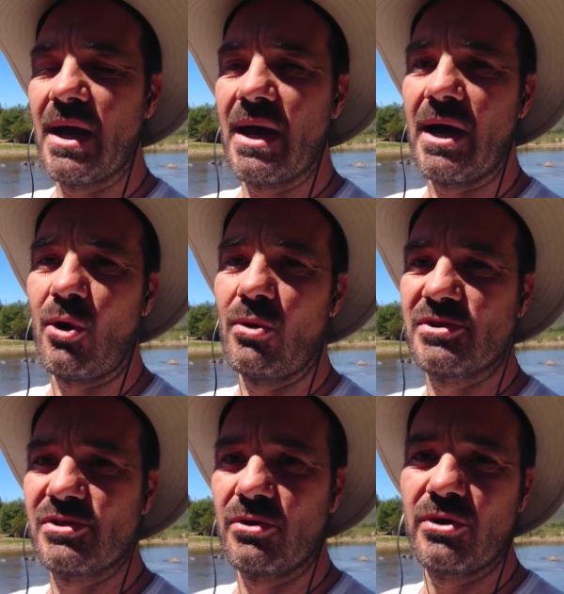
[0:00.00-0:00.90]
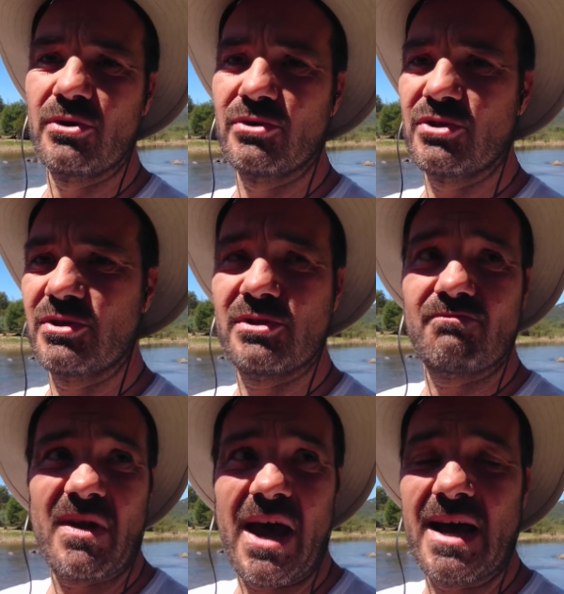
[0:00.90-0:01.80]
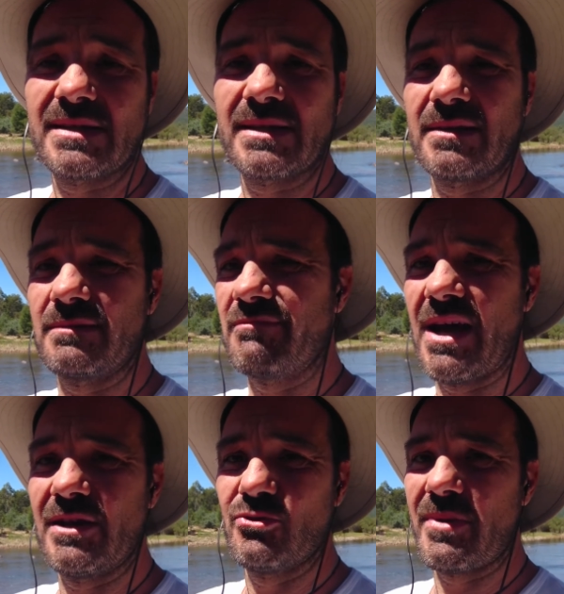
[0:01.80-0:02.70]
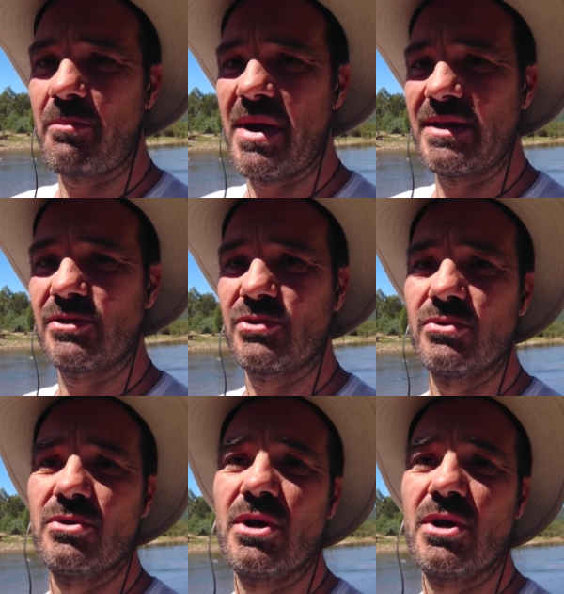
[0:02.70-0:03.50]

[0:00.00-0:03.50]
Also, you know, just ask and I'll do my best to